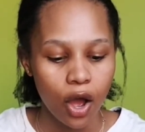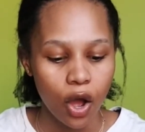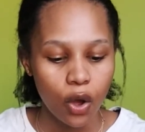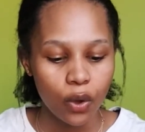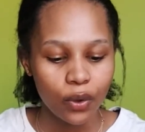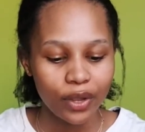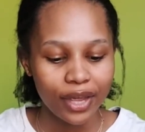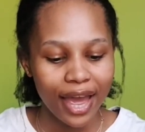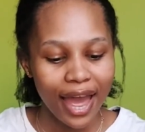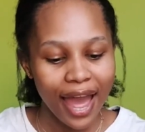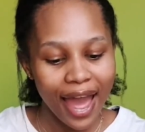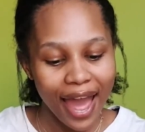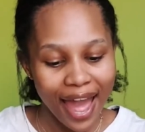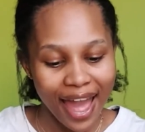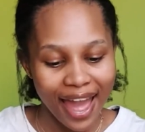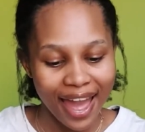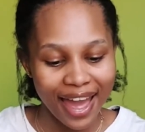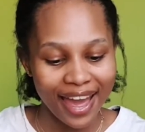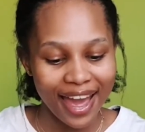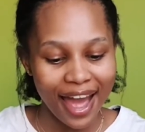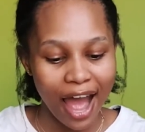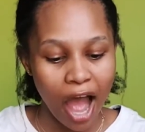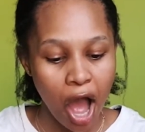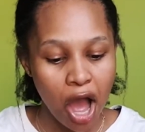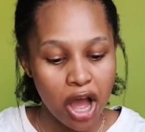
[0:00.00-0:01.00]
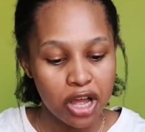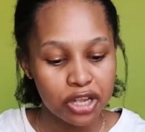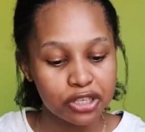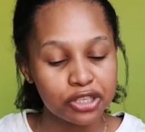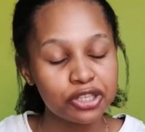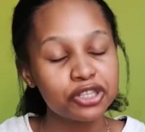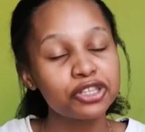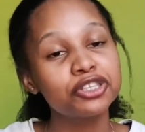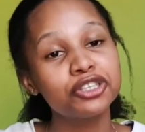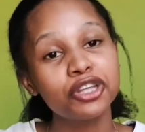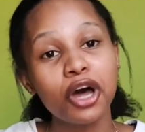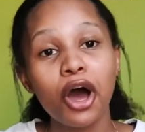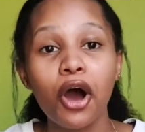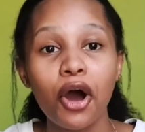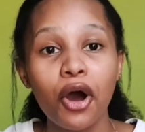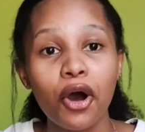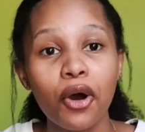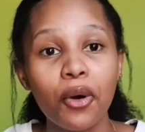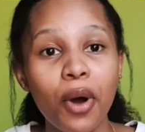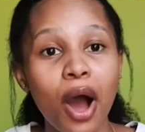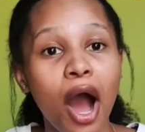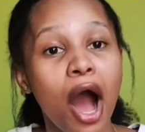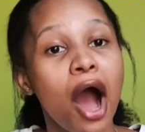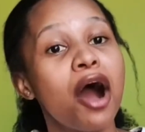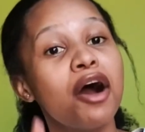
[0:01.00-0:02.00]
Okay.
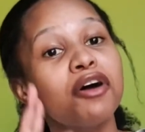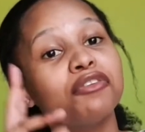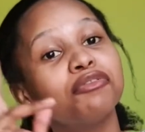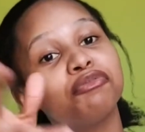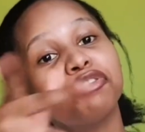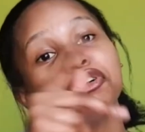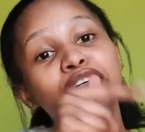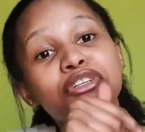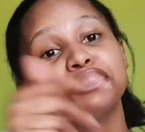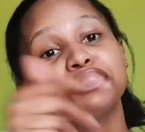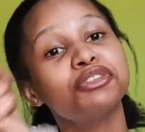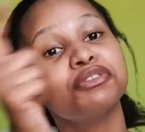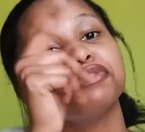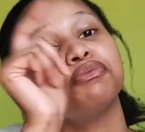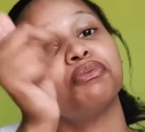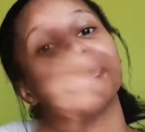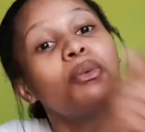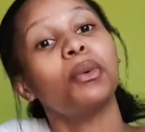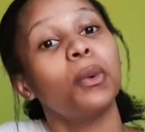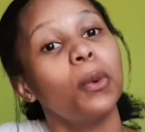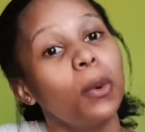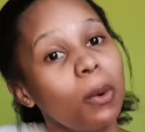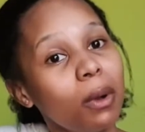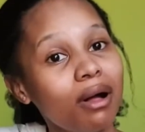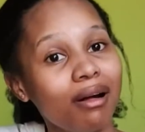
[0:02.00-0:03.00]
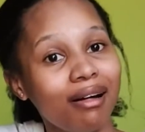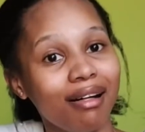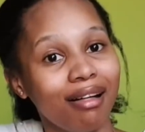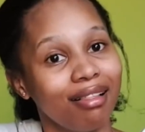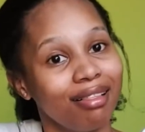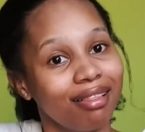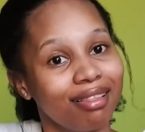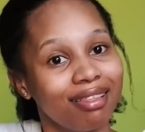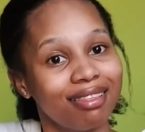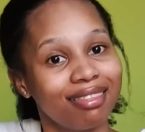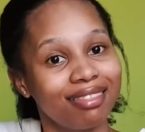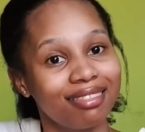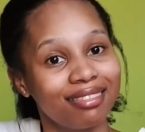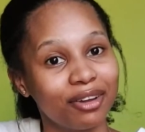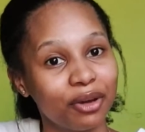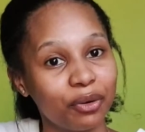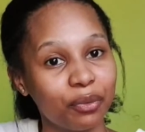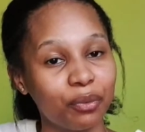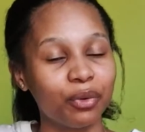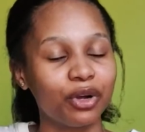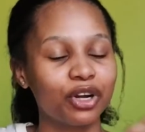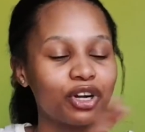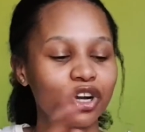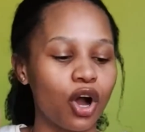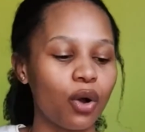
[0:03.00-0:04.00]
So, first of all,
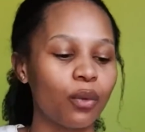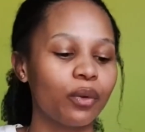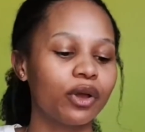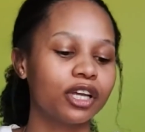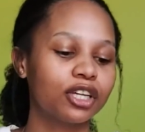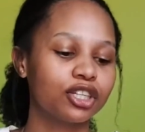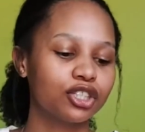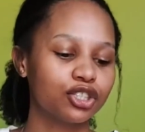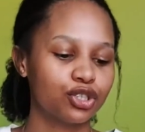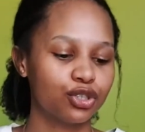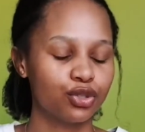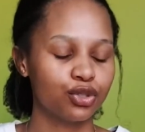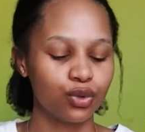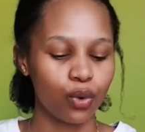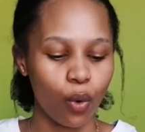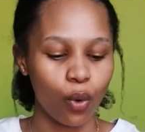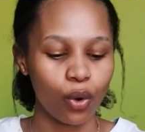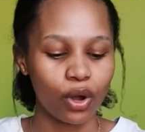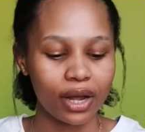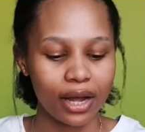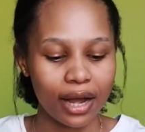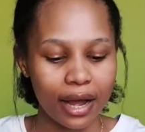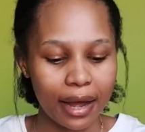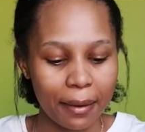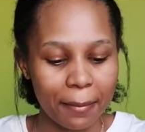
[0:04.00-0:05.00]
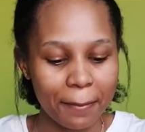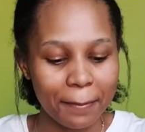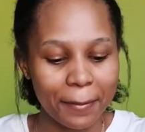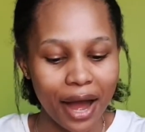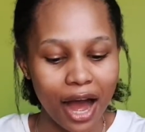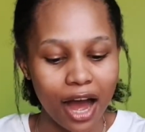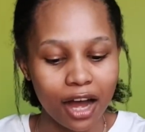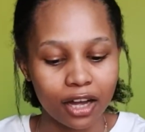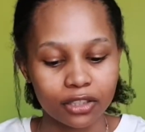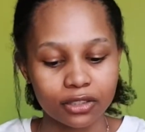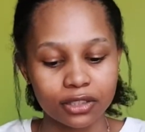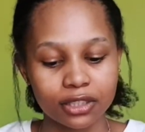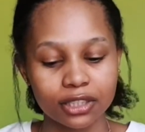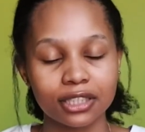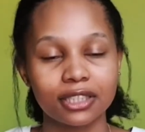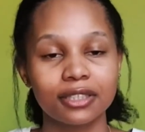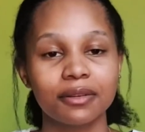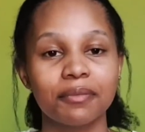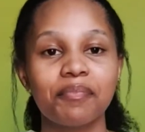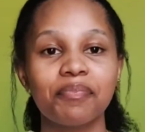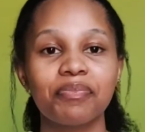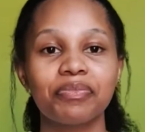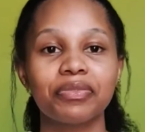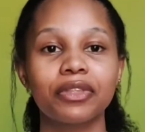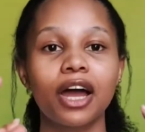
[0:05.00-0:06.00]
we're going to talk about
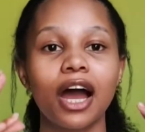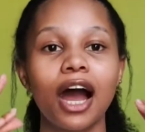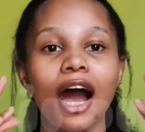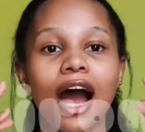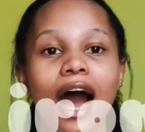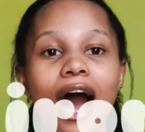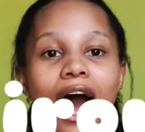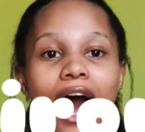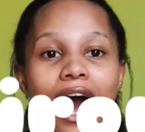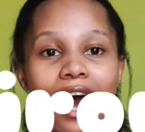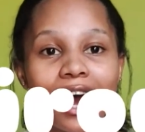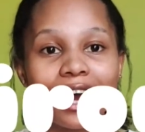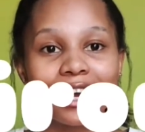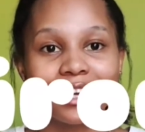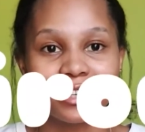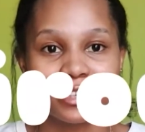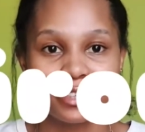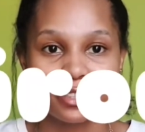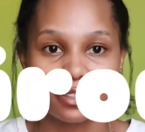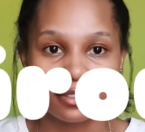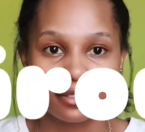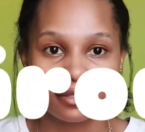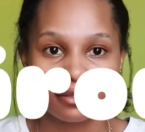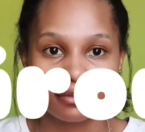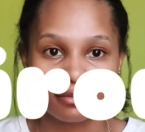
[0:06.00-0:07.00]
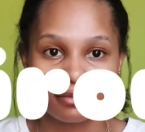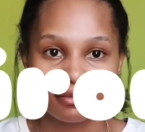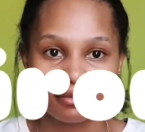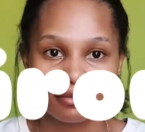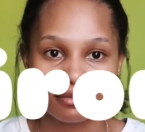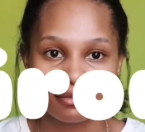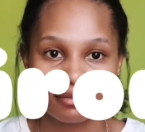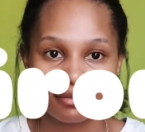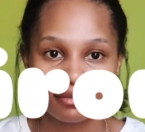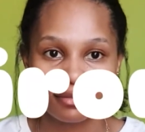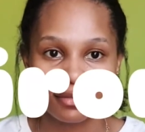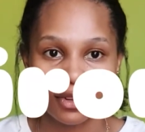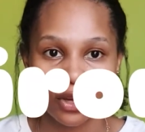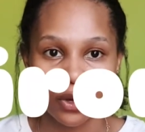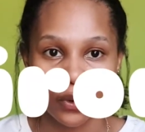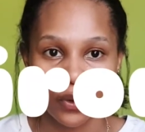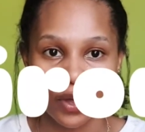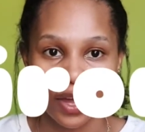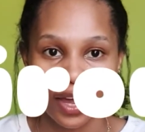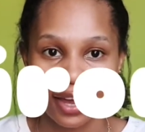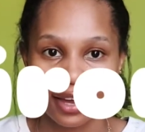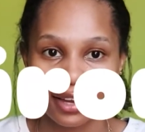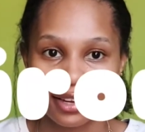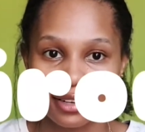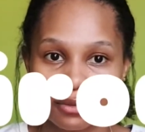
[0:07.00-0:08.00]
iron,
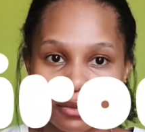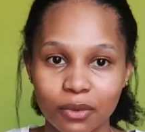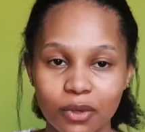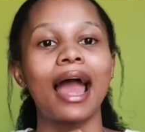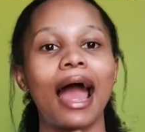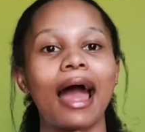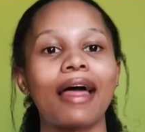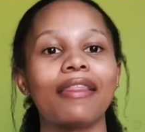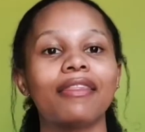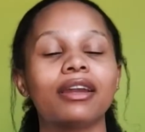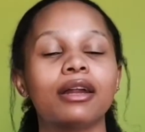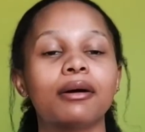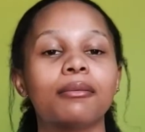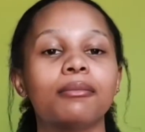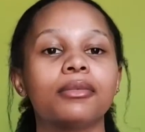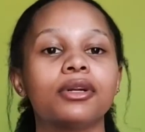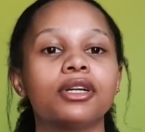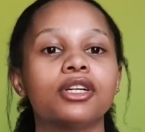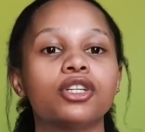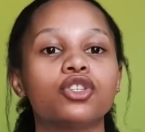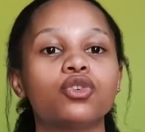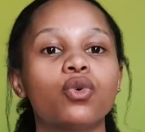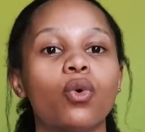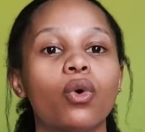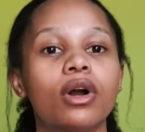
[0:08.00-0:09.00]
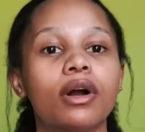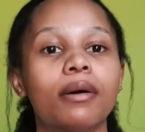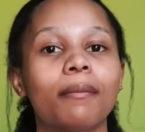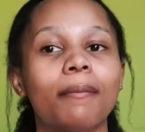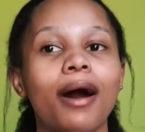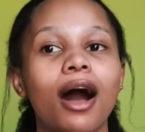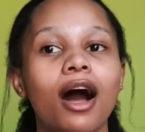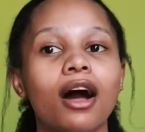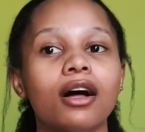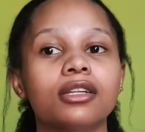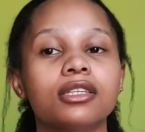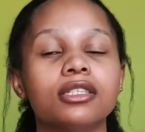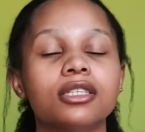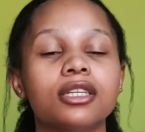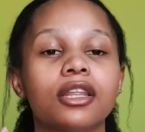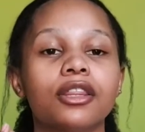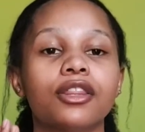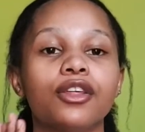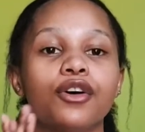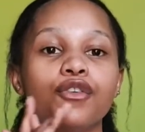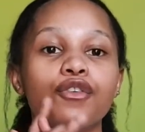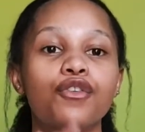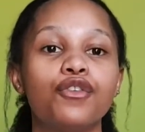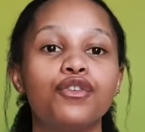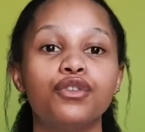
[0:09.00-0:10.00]
okay? And then I'm going to talk about
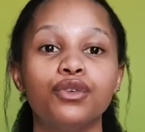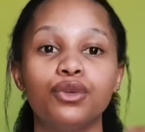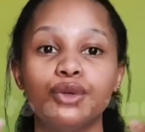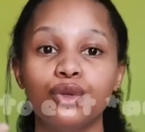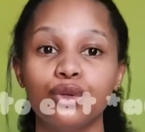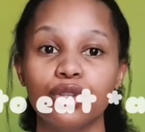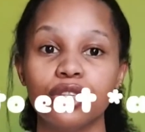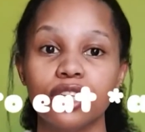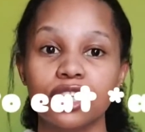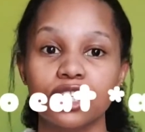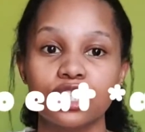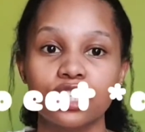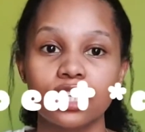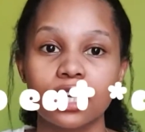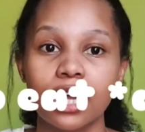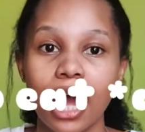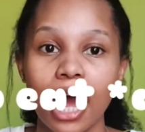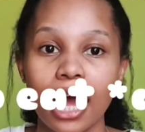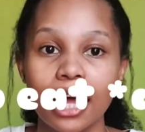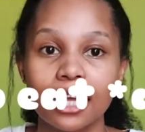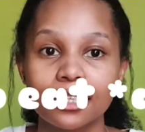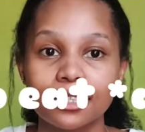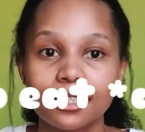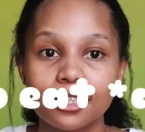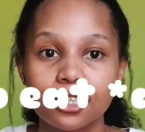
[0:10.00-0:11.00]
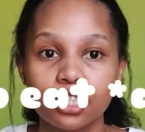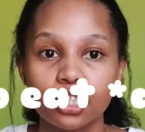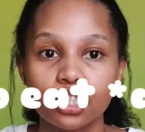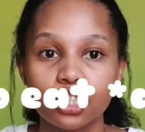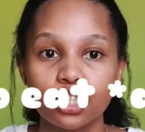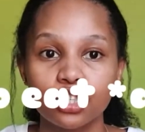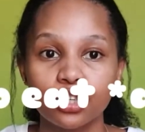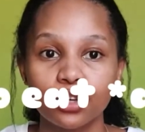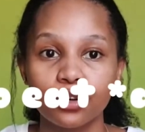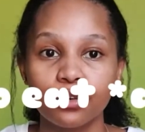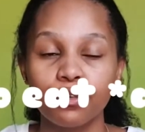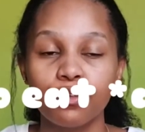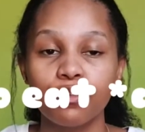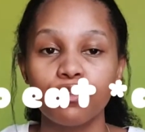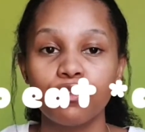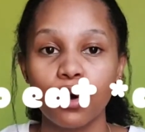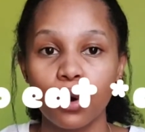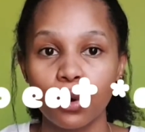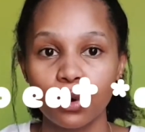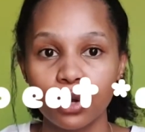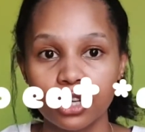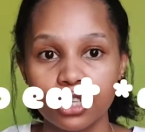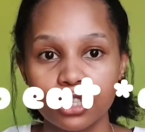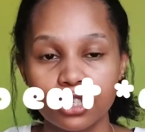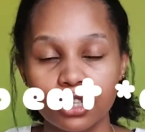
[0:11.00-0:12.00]
the food that you guys should
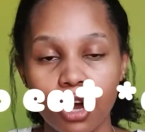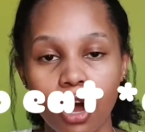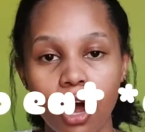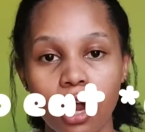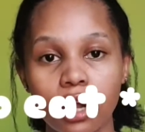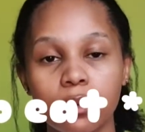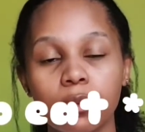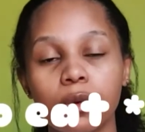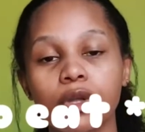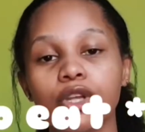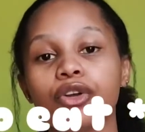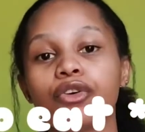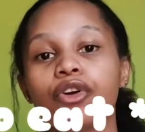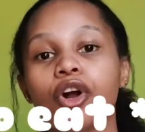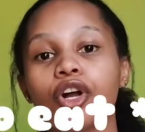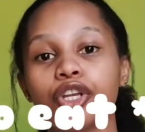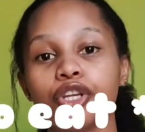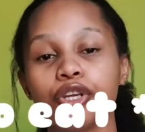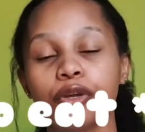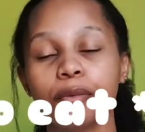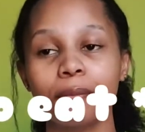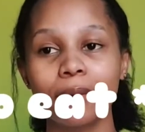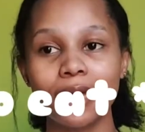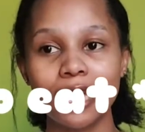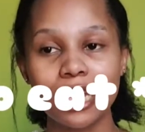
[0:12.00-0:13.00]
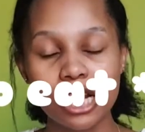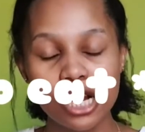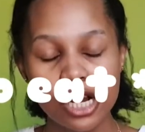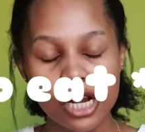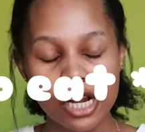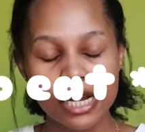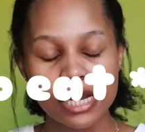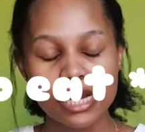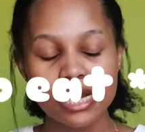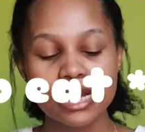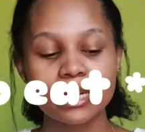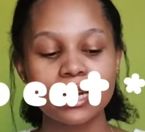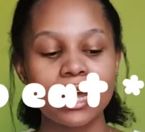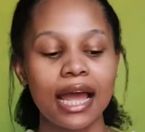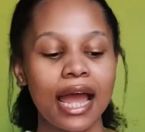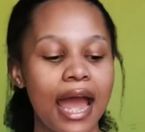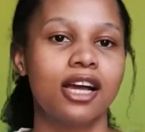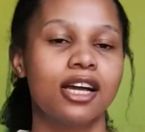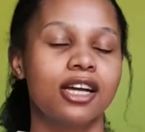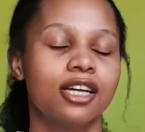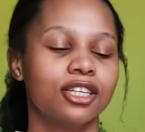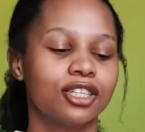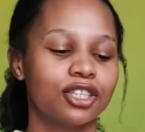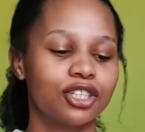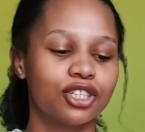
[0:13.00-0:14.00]
focus on when you're on your period.
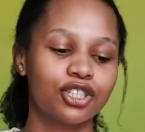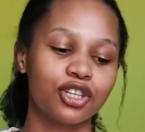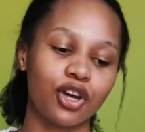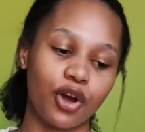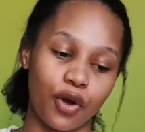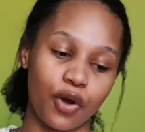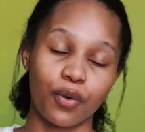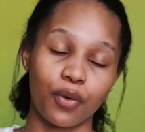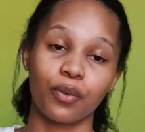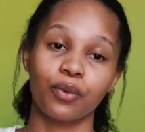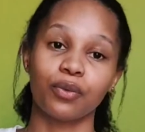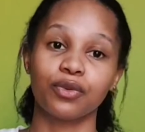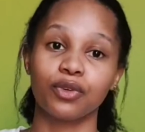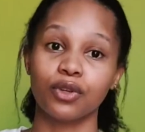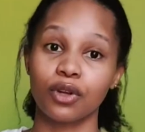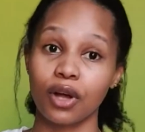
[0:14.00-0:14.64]
So,